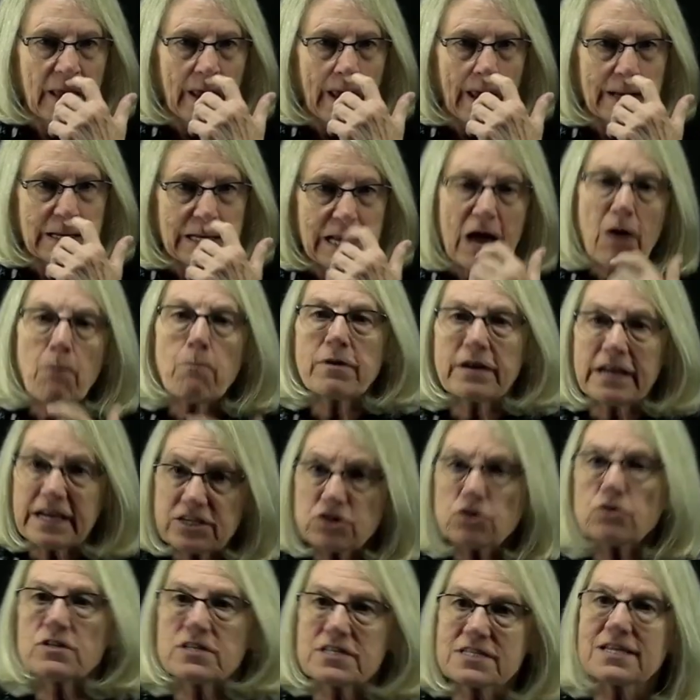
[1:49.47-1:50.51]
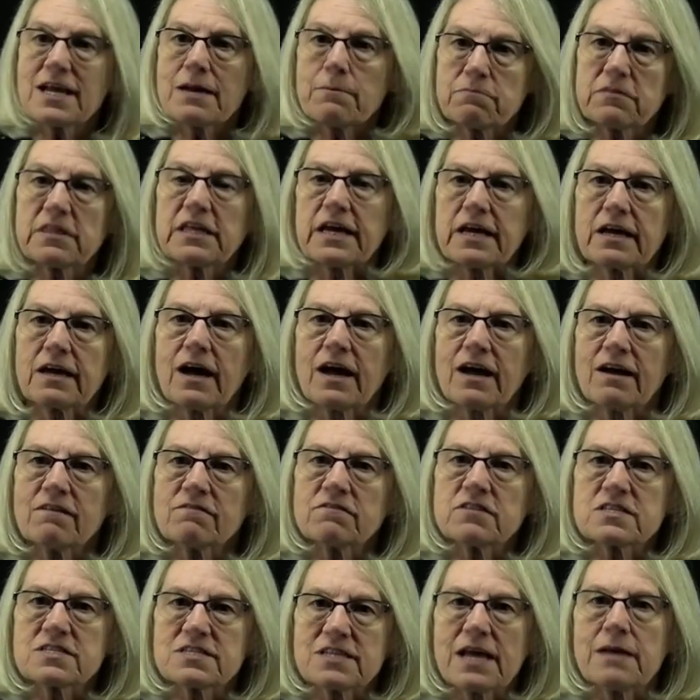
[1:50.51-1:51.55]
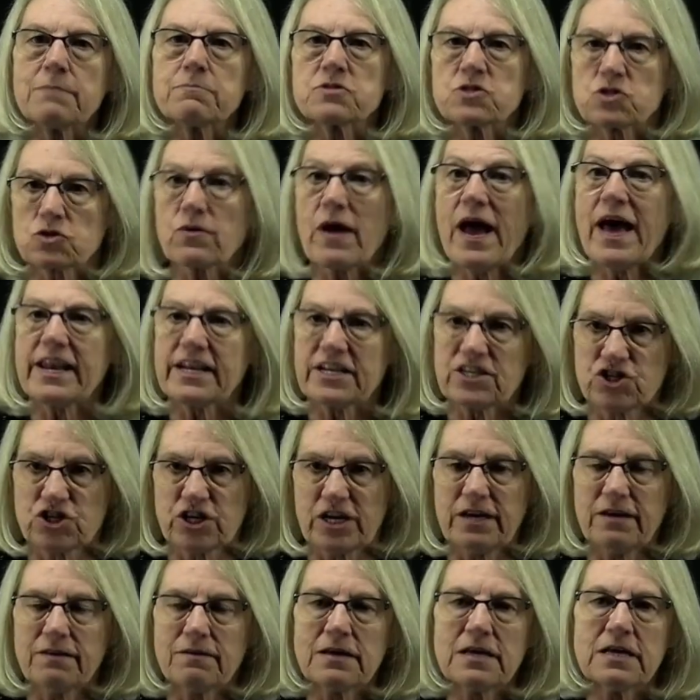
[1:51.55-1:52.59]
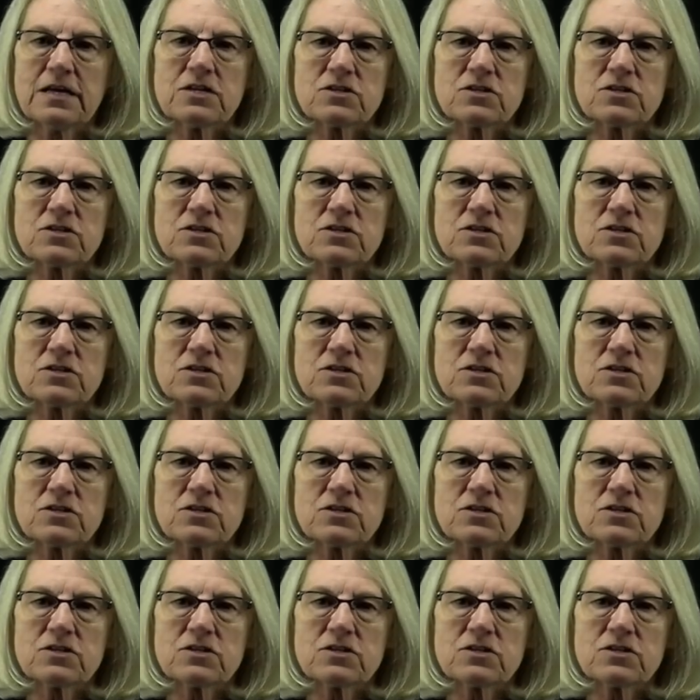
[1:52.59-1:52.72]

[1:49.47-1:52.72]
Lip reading: And now, but I do the same thing. I have the same strategy.